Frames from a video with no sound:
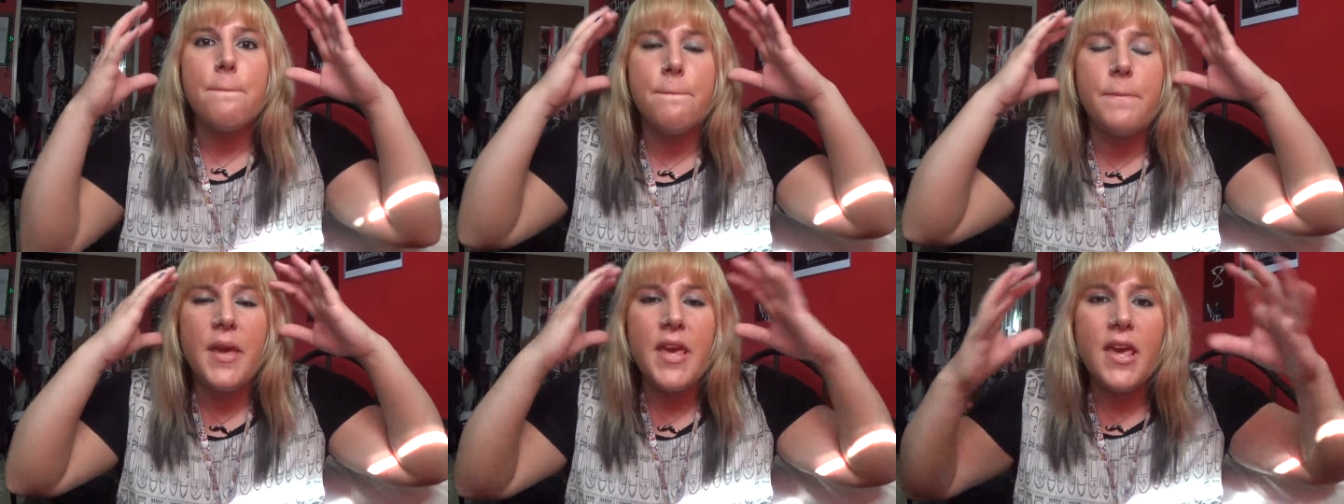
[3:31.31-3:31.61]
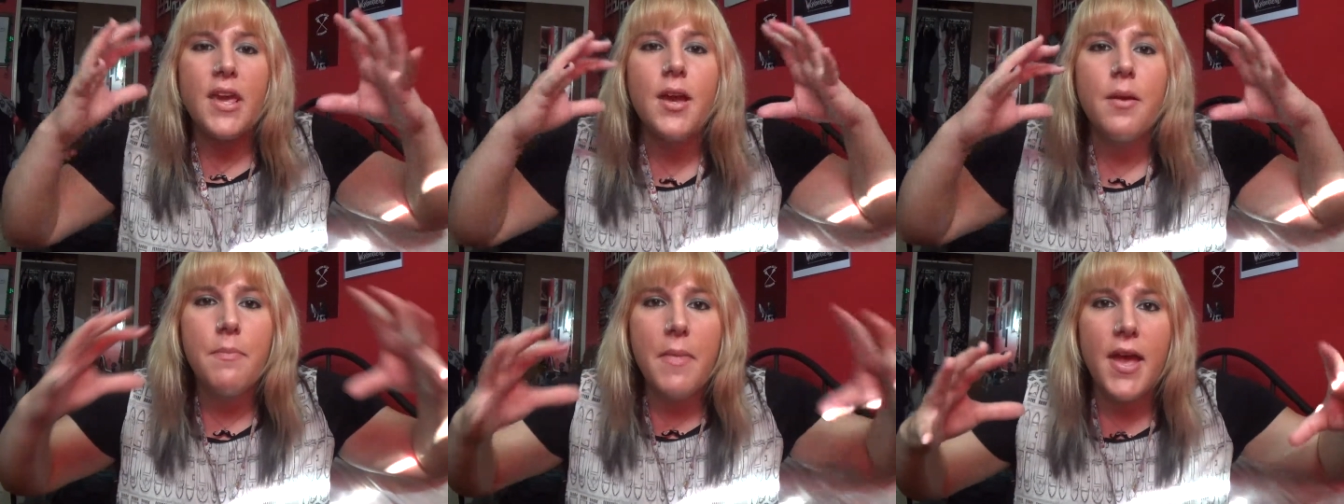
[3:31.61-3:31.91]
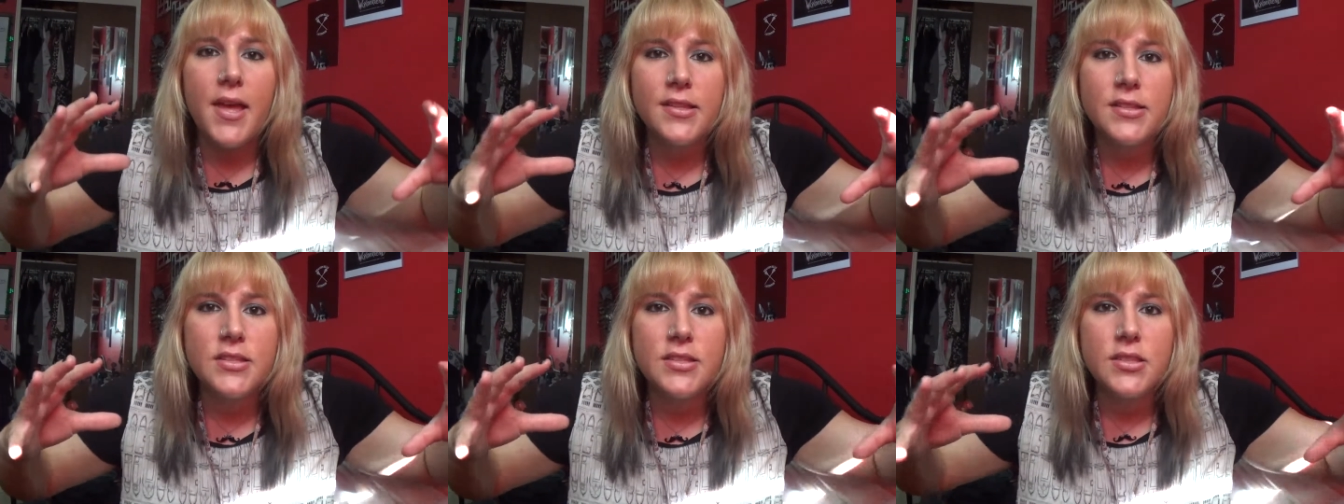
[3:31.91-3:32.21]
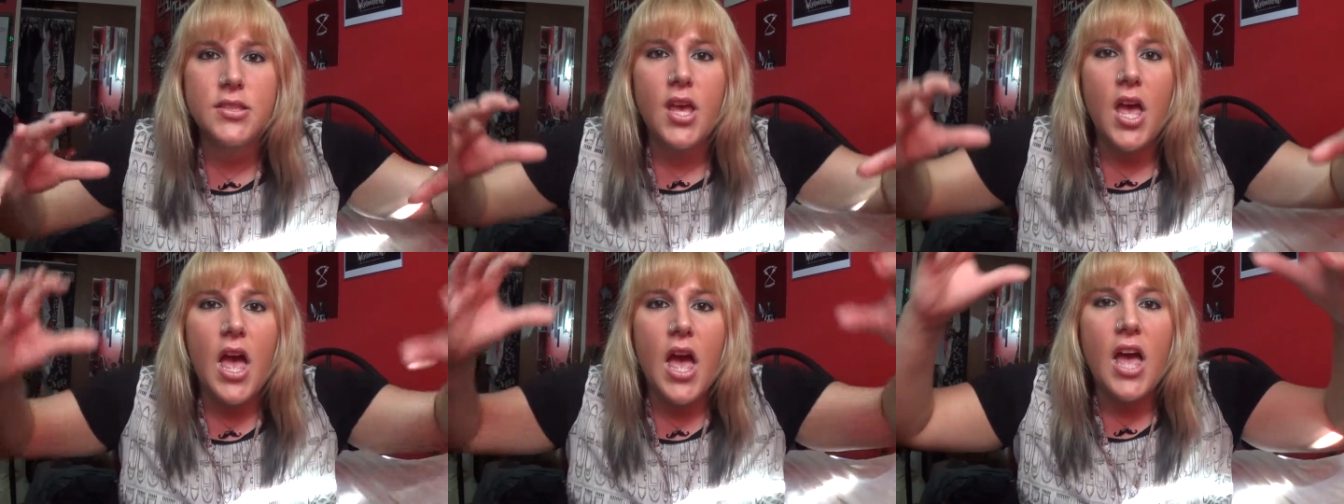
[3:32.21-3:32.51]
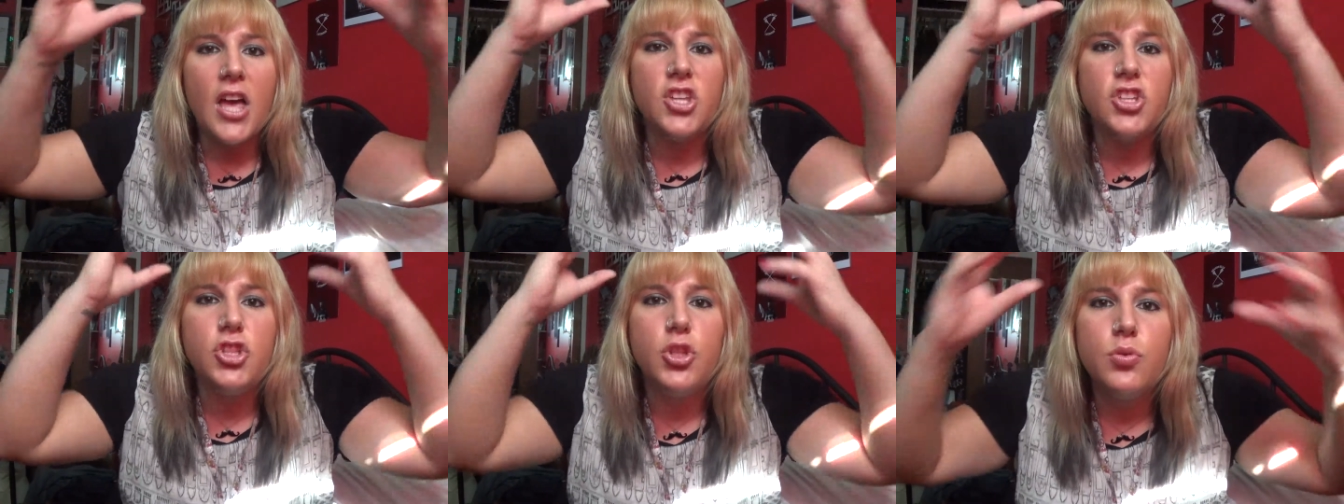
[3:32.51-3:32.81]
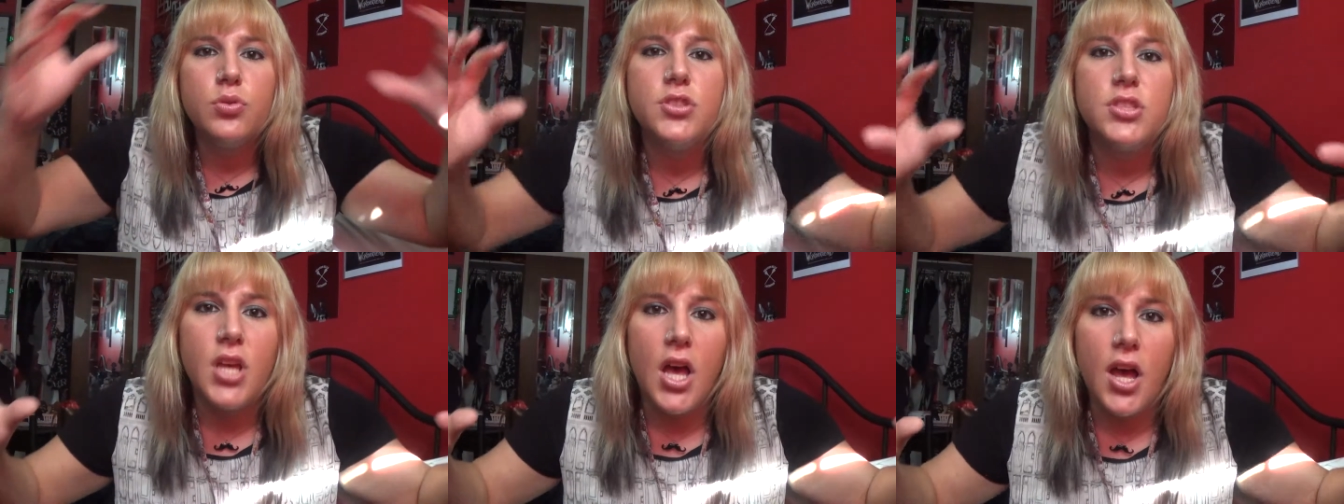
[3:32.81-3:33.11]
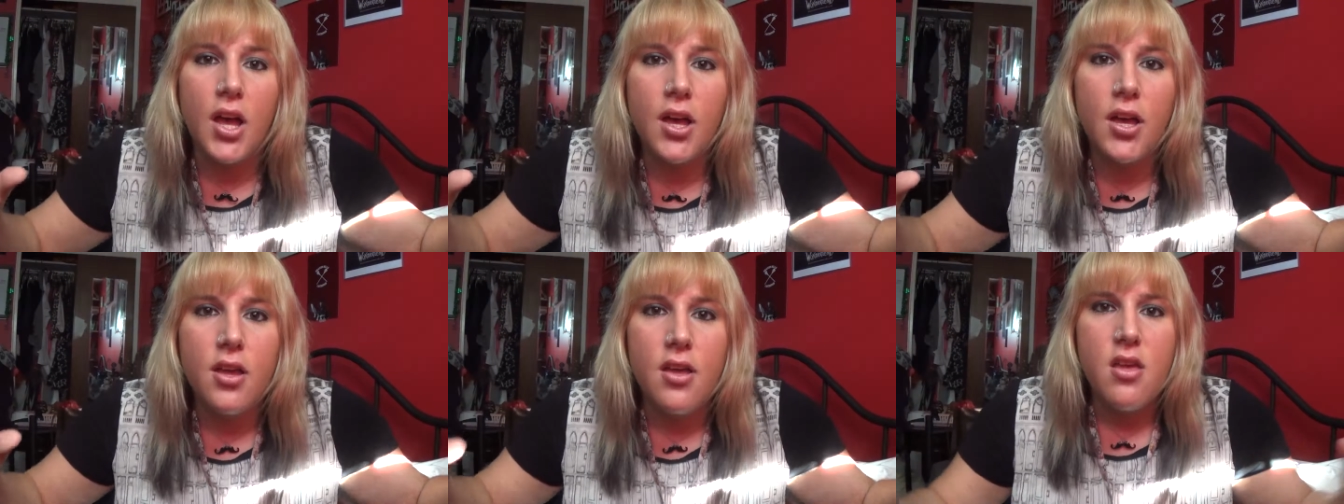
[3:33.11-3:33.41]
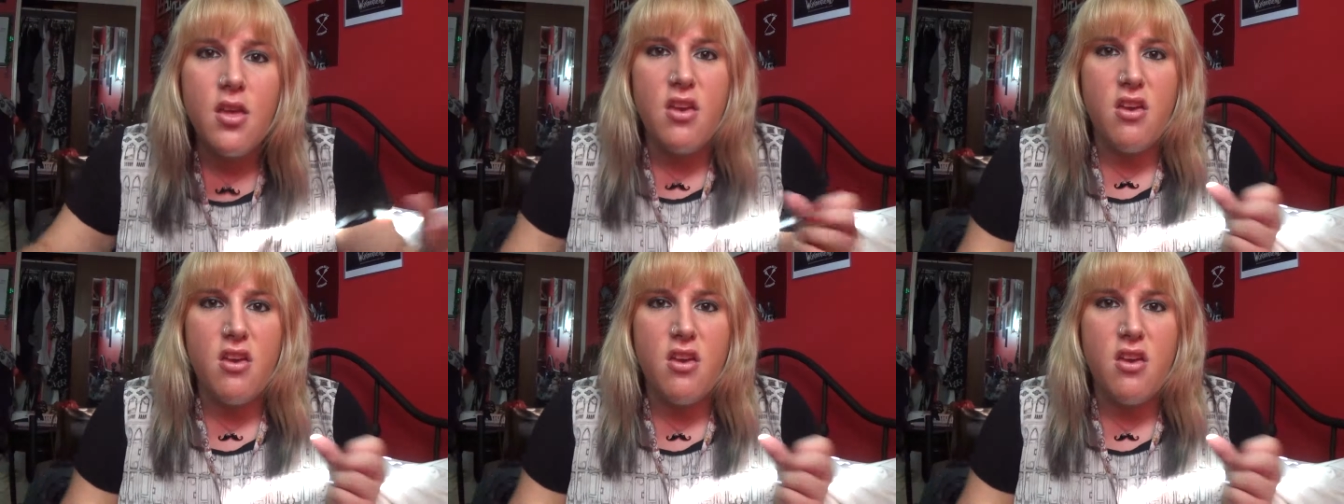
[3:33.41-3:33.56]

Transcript: PMS, you suck.